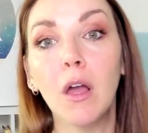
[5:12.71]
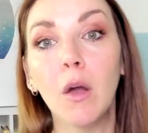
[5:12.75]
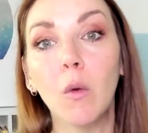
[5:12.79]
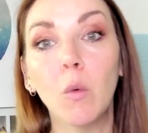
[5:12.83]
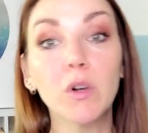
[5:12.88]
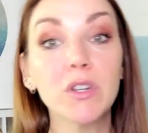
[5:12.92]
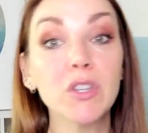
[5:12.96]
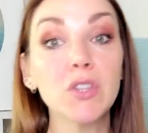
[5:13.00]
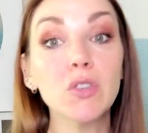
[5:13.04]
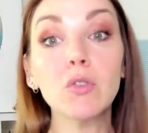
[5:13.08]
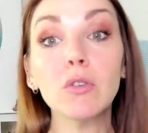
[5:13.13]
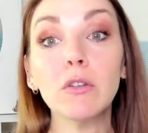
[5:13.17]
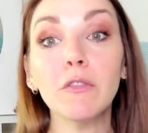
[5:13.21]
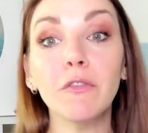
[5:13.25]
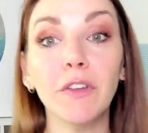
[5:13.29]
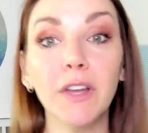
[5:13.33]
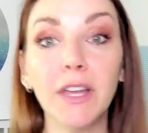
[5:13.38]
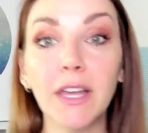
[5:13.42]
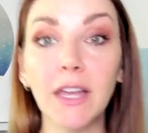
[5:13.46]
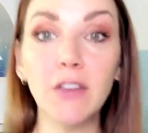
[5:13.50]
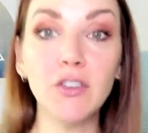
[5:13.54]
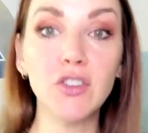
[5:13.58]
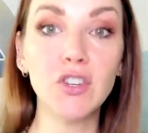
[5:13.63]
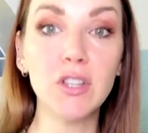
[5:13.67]
what
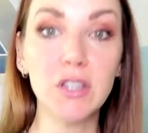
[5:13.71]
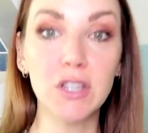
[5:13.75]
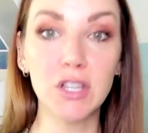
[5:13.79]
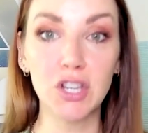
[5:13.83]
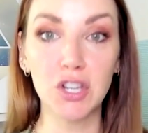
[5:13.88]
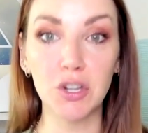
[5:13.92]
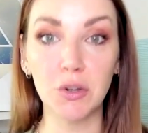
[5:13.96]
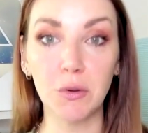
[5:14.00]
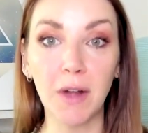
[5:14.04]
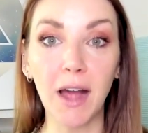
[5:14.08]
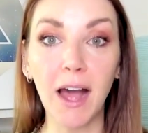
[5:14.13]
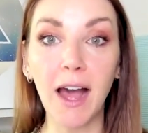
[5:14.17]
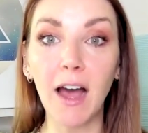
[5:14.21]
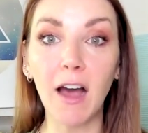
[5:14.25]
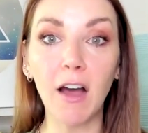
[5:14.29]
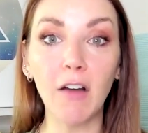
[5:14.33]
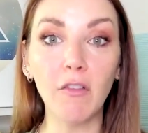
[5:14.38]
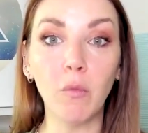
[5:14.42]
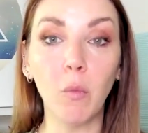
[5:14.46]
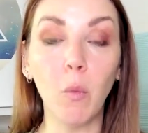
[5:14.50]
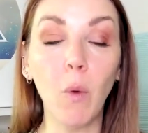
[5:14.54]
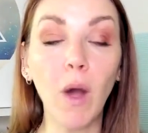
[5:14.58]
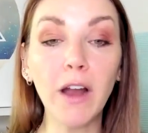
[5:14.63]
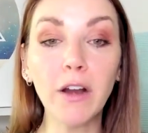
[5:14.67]
certifications do you
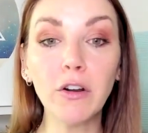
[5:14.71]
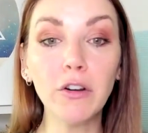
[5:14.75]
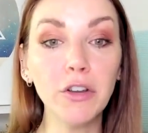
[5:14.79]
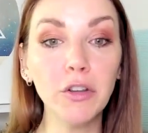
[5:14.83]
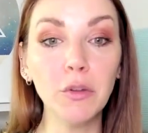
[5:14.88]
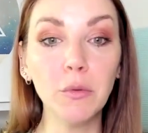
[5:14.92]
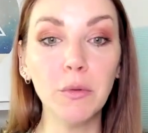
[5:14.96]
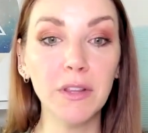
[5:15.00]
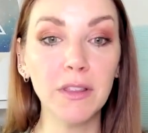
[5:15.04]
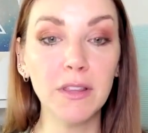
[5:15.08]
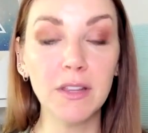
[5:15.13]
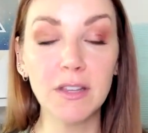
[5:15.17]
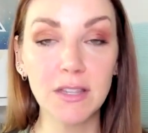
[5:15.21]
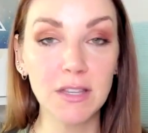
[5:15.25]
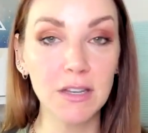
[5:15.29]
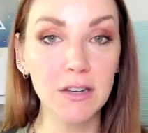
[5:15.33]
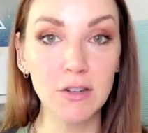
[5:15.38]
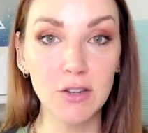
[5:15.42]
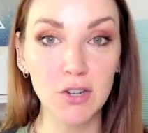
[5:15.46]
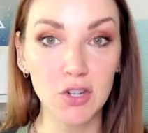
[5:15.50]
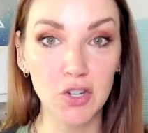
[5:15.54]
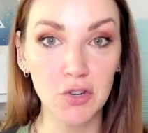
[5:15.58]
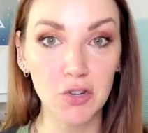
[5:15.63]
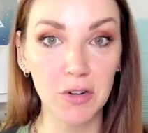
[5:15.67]
have, why are you in this
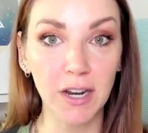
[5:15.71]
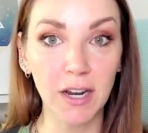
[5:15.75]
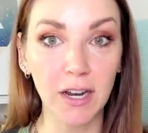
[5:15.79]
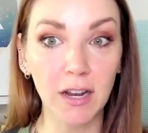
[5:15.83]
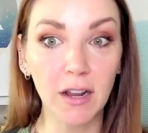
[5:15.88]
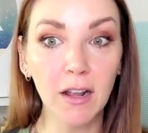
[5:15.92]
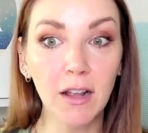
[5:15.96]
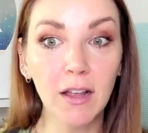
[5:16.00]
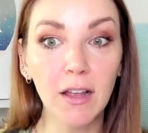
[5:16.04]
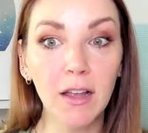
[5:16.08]
industry?